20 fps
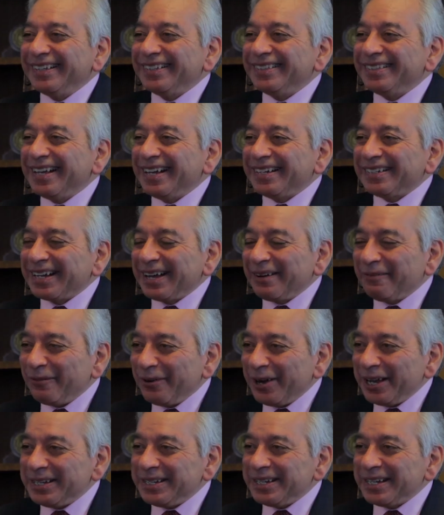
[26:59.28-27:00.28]
that
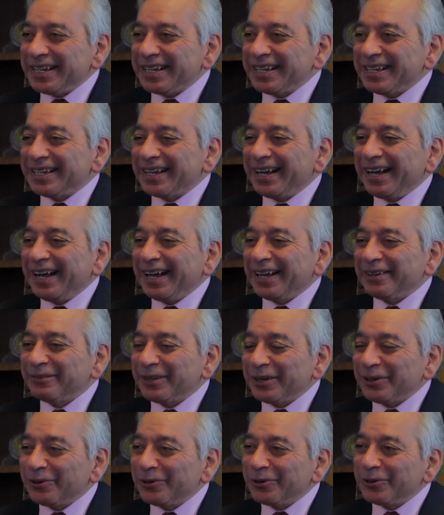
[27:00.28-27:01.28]
one day I
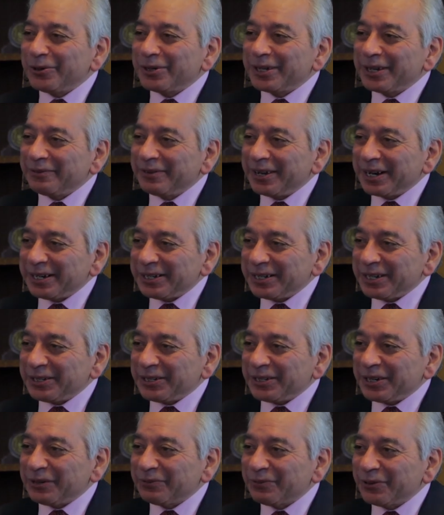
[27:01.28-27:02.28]
will hold a very
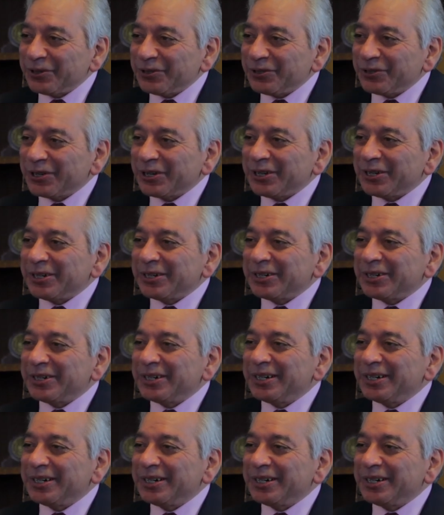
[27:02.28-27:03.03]
distinguished chair